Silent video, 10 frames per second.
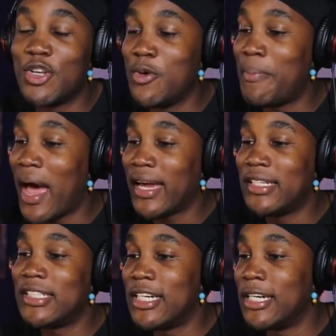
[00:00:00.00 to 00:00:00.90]
you
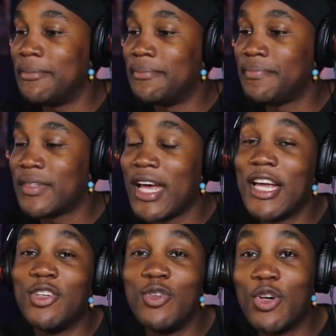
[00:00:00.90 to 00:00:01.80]
package it up and you